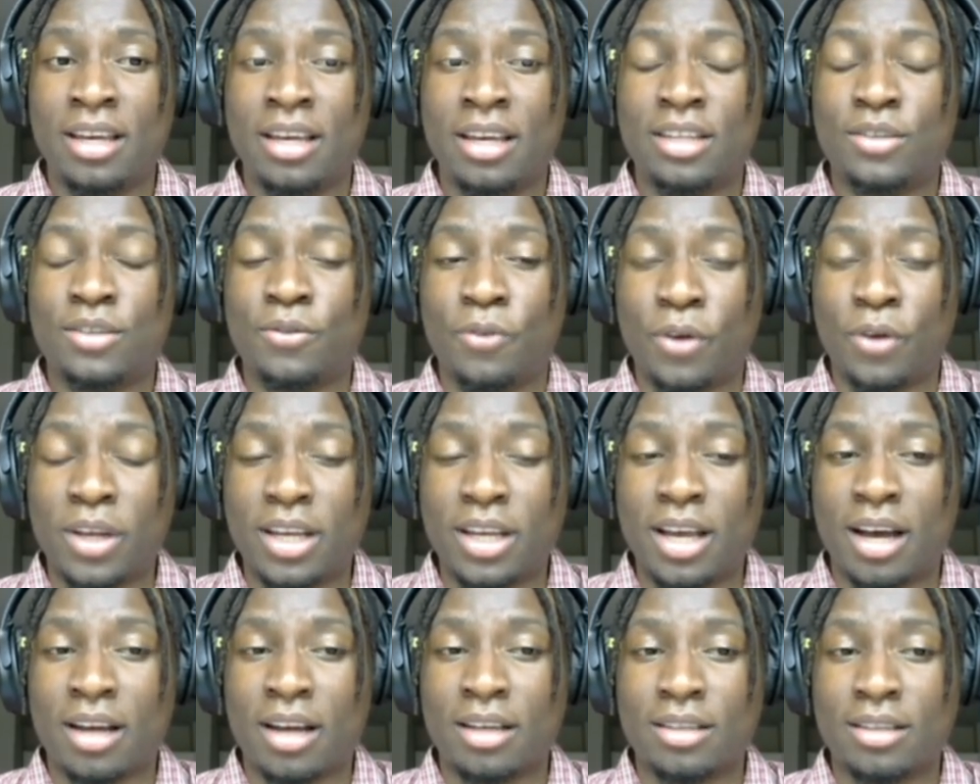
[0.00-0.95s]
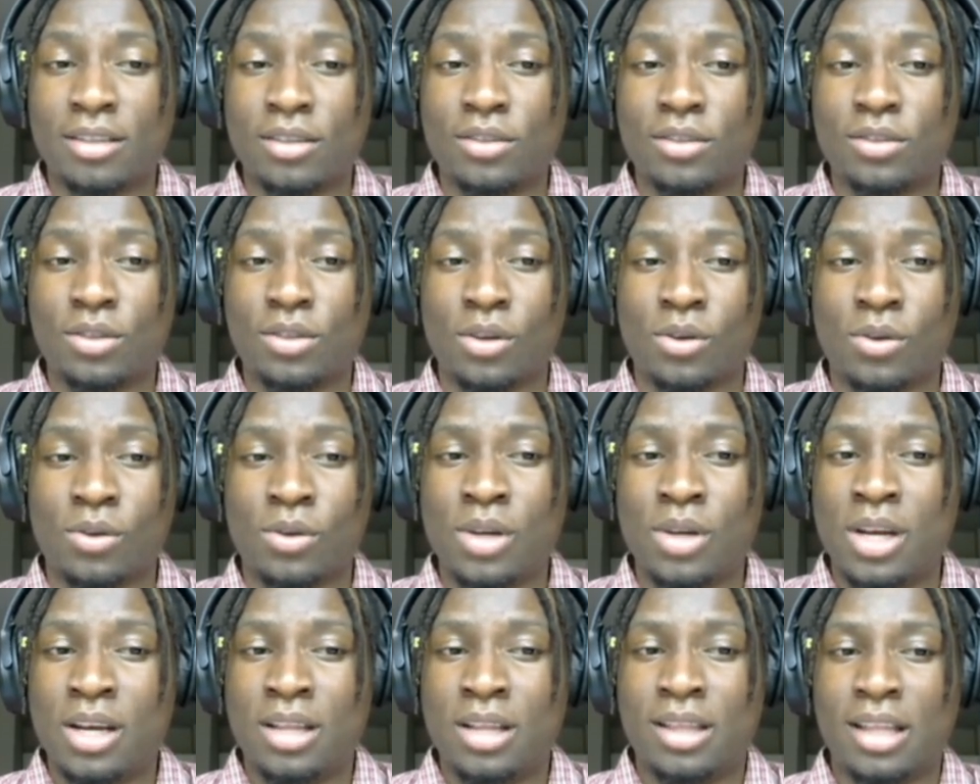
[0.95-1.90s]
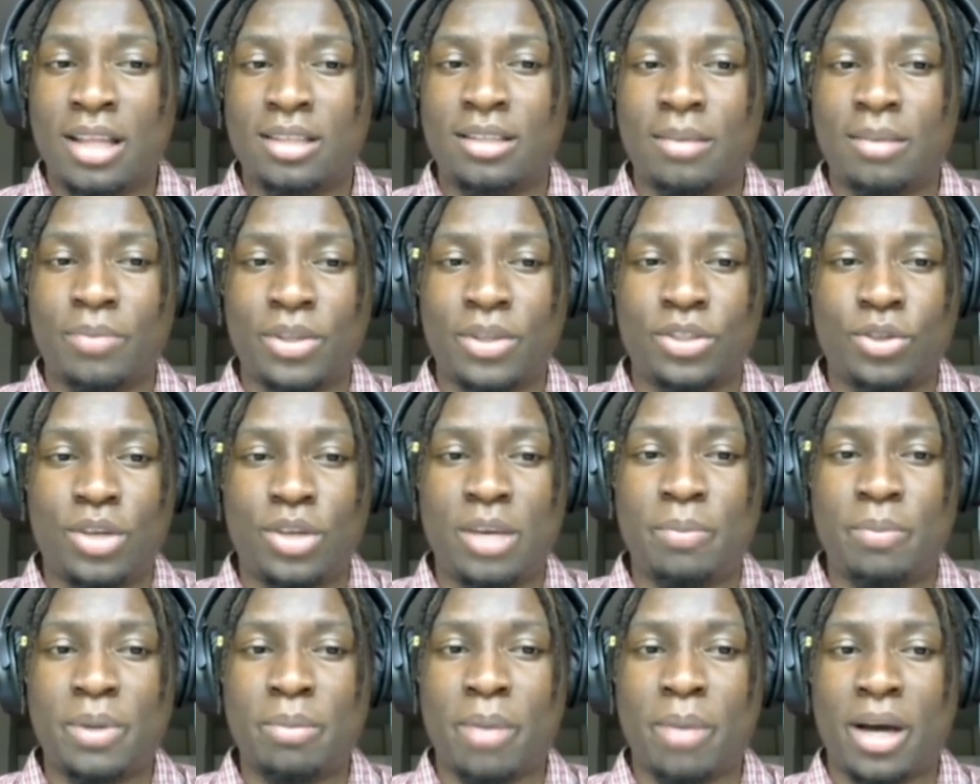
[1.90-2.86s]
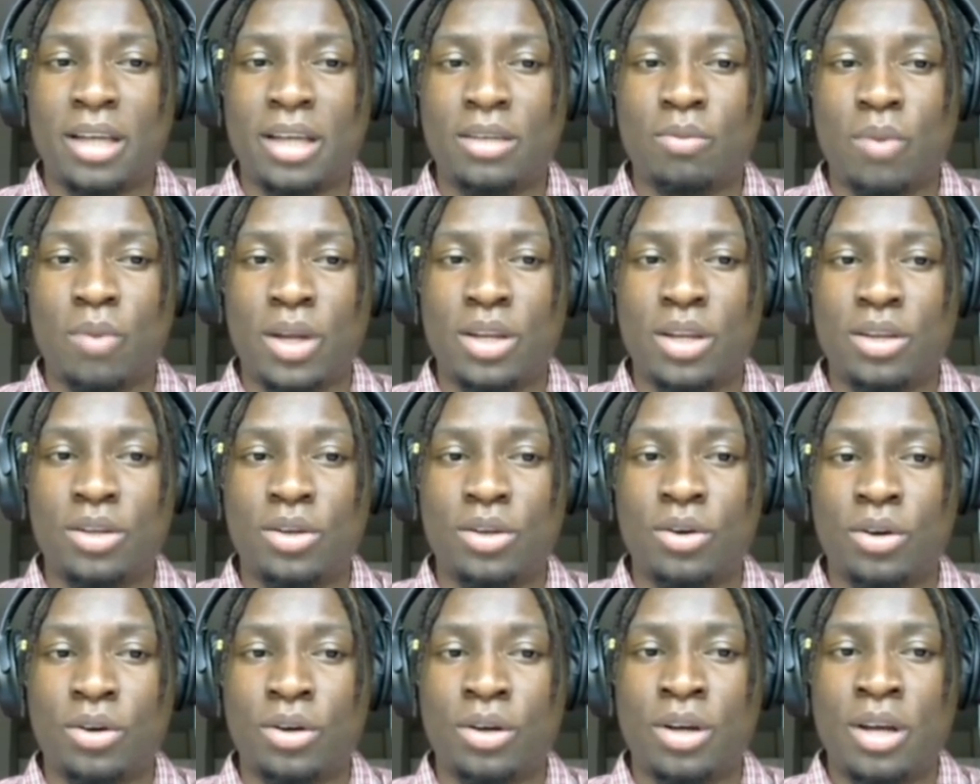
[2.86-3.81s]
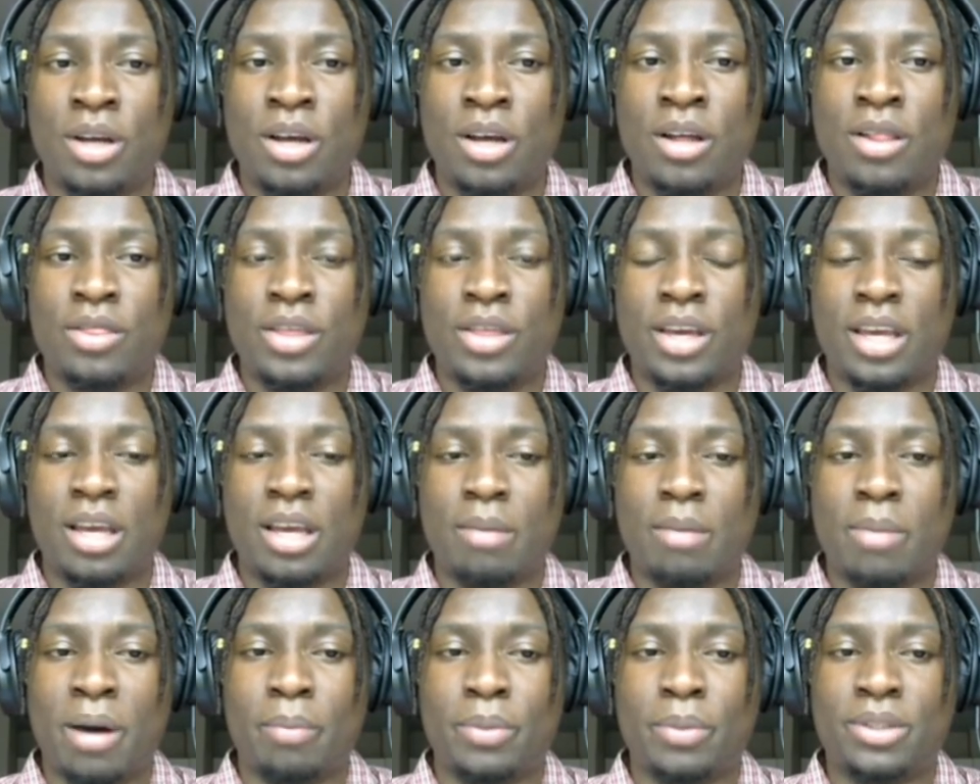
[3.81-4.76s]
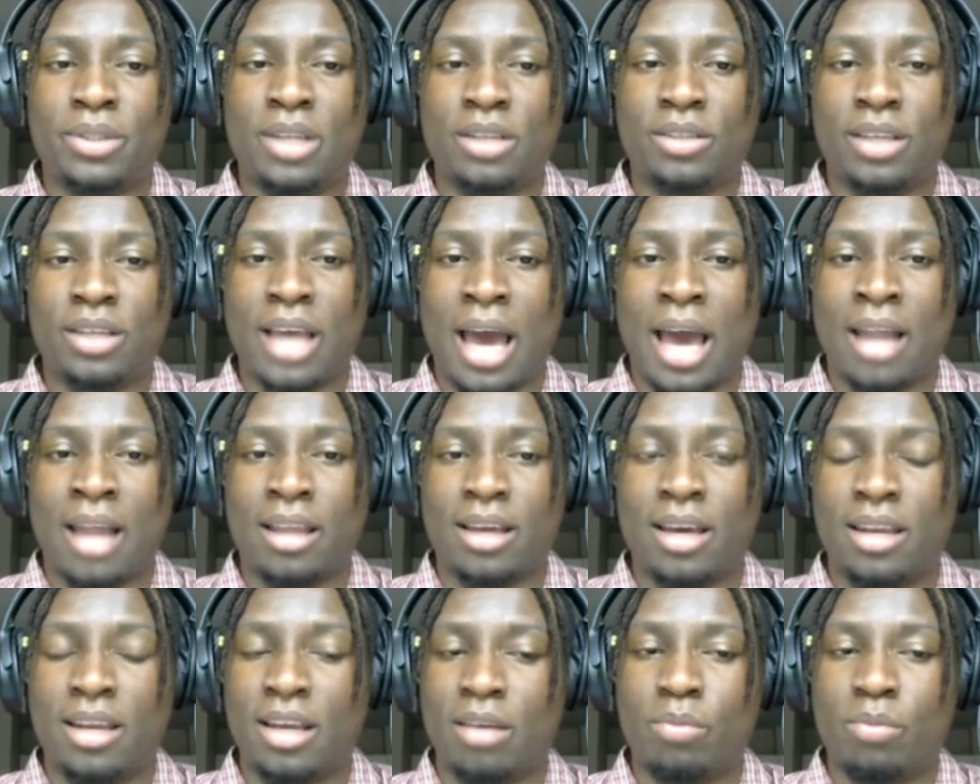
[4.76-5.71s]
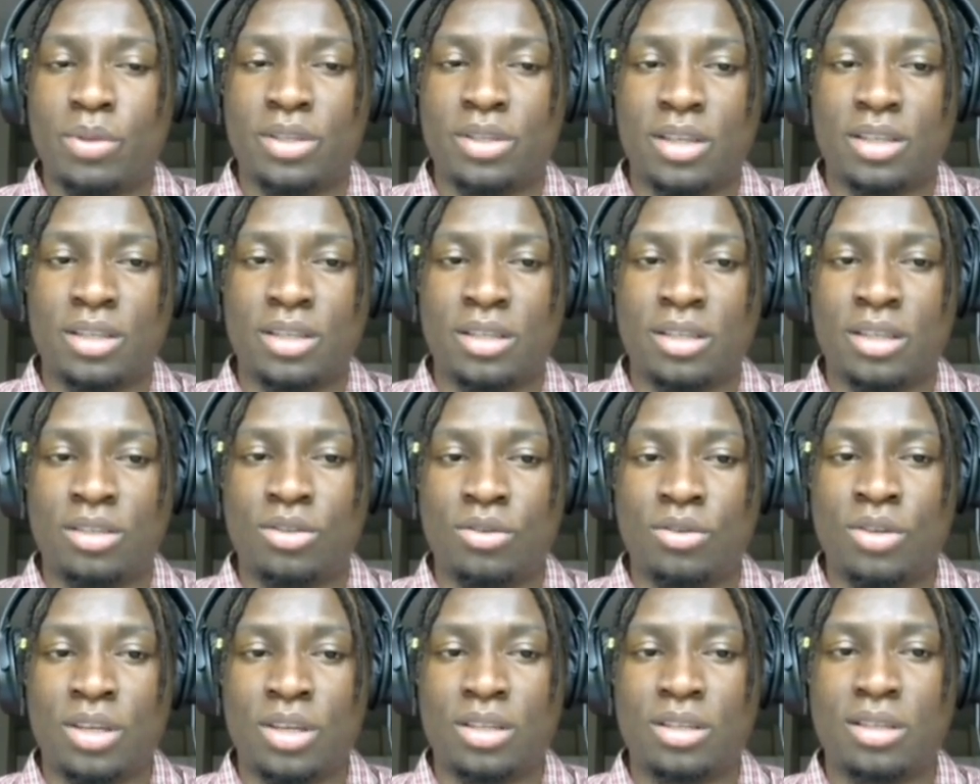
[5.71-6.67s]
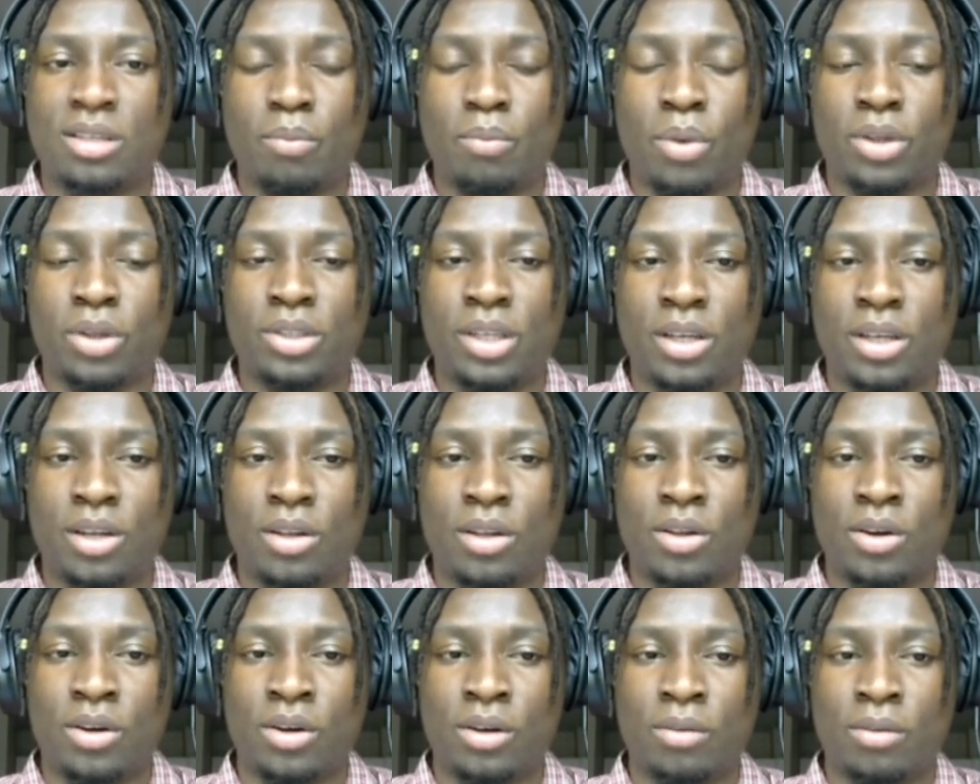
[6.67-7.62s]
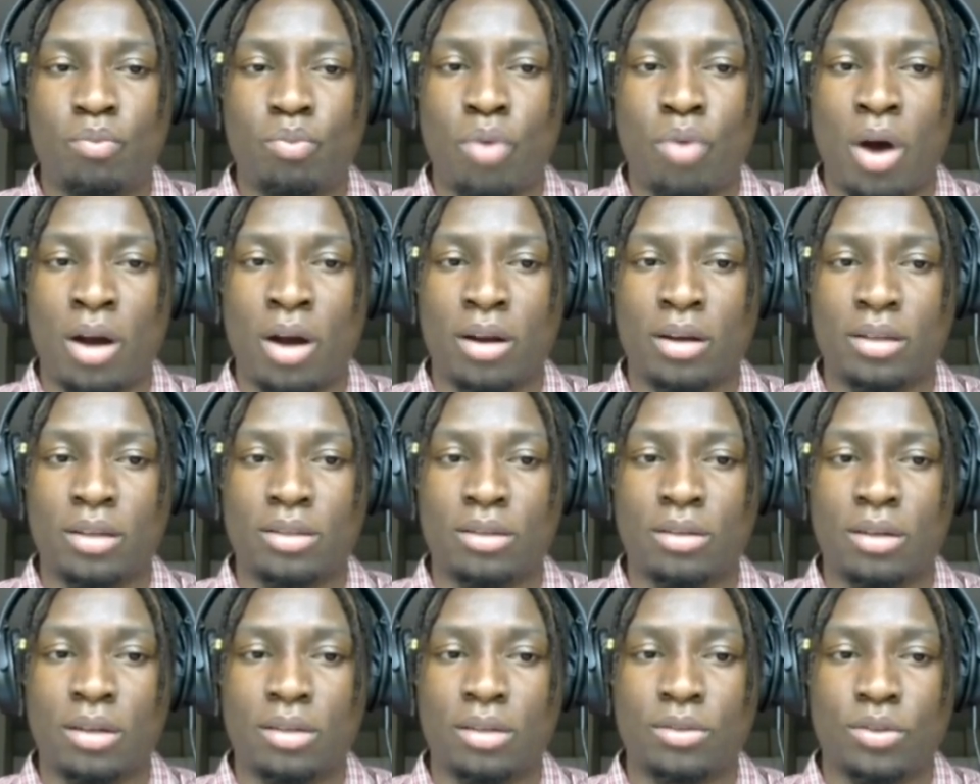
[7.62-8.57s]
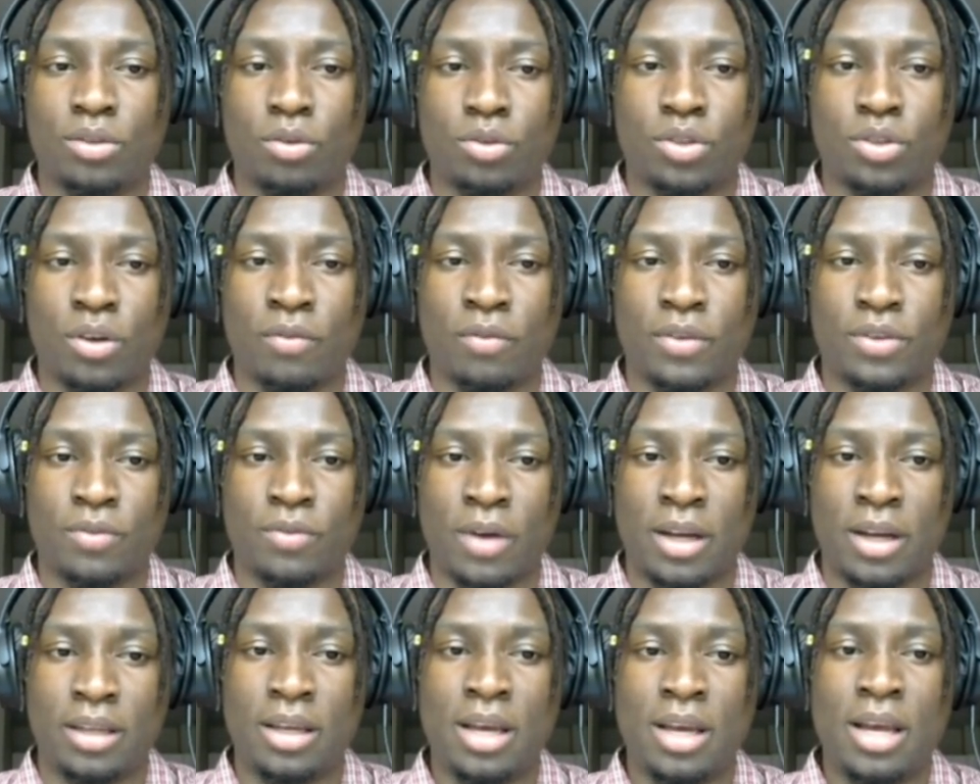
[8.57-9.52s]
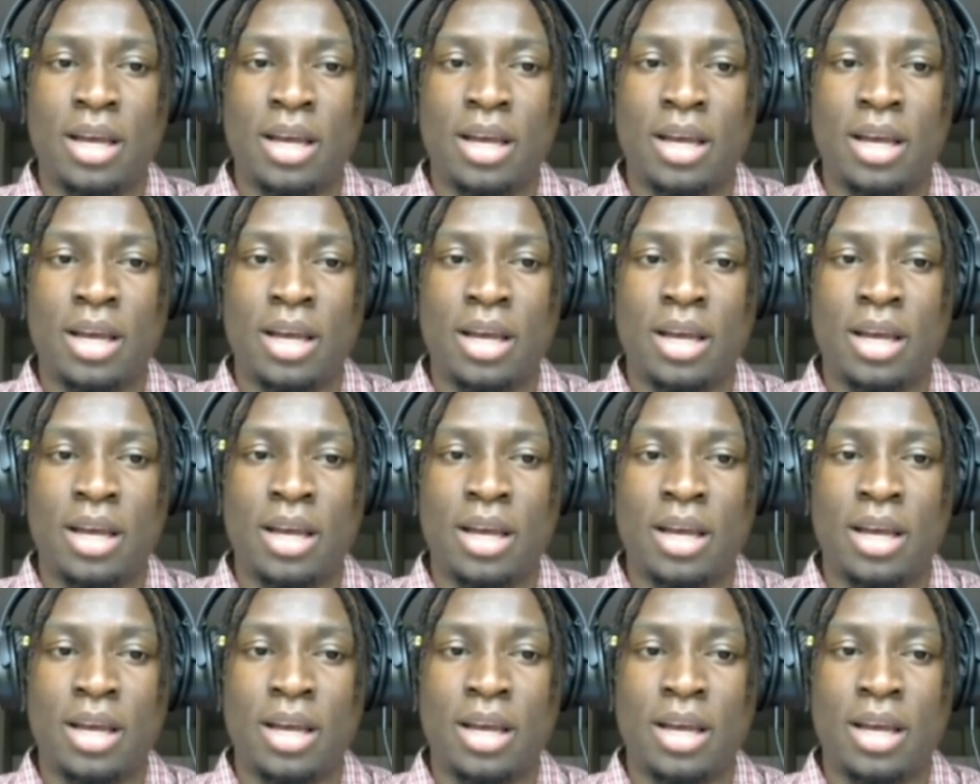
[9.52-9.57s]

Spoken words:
It's free, guys. So that's something to keep in mind when you're thinking about potentially allocating a position into this particular product or service, right?